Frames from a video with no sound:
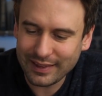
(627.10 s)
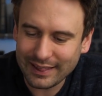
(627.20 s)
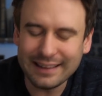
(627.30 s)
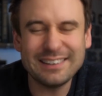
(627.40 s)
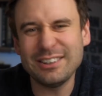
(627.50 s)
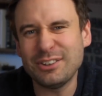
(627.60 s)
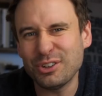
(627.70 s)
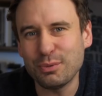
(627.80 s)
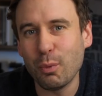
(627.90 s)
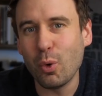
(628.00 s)
This is
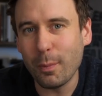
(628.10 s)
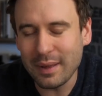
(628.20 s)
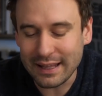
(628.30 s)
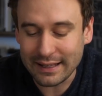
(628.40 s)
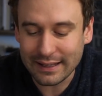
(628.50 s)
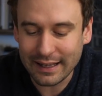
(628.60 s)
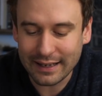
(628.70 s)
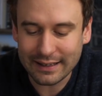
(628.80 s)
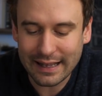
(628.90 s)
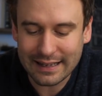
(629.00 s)
just more me,
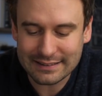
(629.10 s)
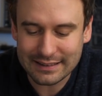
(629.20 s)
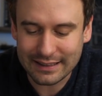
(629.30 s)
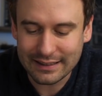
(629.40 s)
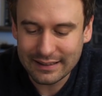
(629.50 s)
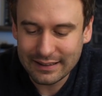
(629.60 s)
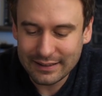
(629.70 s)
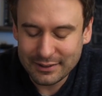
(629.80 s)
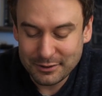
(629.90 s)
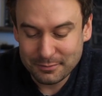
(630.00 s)
and it actually,
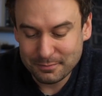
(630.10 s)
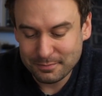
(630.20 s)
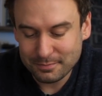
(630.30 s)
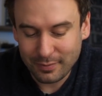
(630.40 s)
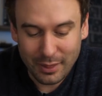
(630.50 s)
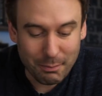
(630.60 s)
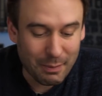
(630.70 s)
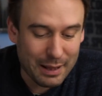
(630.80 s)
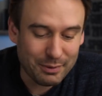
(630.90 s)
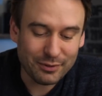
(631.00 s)

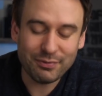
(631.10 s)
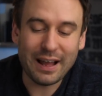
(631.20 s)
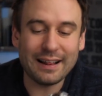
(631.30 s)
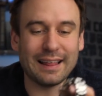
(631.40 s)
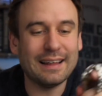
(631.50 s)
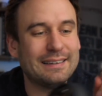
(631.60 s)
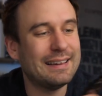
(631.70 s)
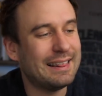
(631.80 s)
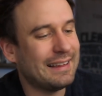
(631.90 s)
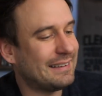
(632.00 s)
maybe the fact that
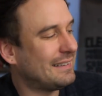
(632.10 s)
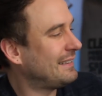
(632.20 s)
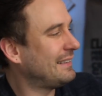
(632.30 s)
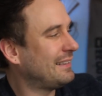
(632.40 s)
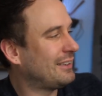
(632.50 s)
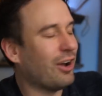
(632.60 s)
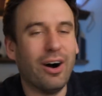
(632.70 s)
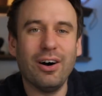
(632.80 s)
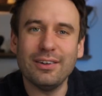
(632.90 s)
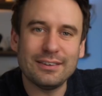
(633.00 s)
this
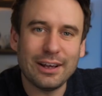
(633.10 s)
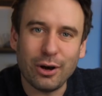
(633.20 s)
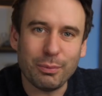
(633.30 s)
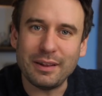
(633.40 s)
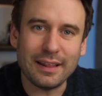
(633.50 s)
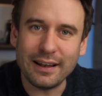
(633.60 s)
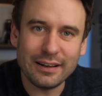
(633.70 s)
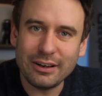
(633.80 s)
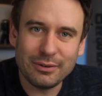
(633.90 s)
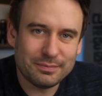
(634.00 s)
can't tell me
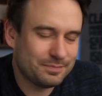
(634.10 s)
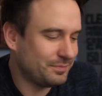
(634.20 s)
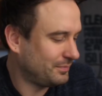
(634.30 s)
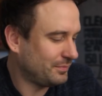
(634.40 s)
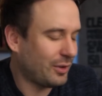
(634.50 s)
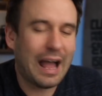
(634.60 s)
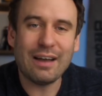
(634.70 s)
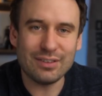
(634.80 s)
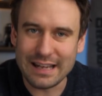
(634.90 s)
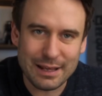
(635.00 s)
that I
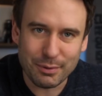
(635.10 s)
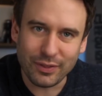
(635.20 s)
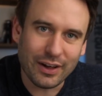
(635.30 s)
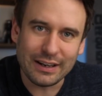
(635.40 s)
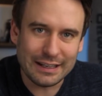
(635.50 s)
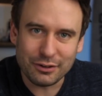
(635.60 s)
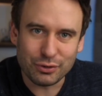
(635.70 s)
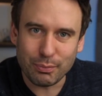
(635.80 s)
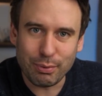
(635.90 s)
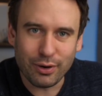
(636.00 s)
have an email that I need
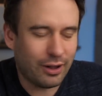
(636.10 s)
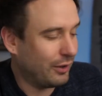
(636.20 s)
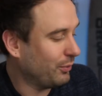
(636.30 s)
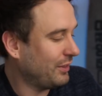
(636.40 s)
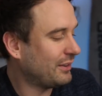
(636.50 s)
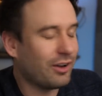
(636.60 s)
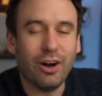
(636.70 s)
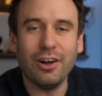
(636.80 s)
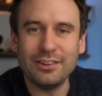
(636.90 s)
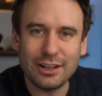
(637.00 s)
to reply, or this
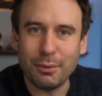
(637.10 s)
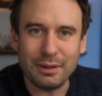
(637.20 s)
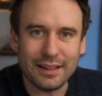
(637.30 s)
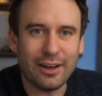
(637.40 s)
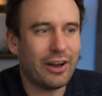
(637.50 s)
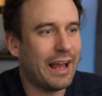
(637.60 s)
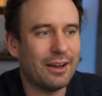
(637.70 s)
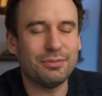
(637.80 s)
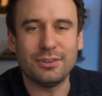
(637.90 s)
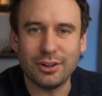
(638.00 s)
can't tell me that I
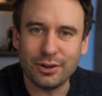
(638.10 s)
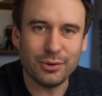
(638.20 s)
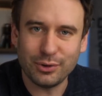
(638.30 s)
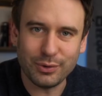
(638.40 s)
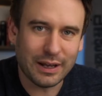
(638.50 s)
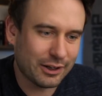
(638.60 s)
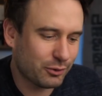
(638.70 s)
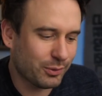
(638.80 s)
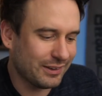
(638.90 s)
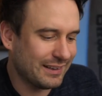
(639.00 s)
have to go do
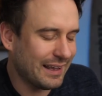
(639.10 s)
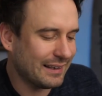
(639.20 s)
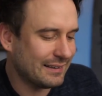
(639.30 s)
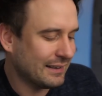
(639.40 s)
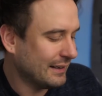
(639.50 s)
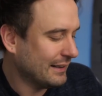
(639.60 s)
XYZ.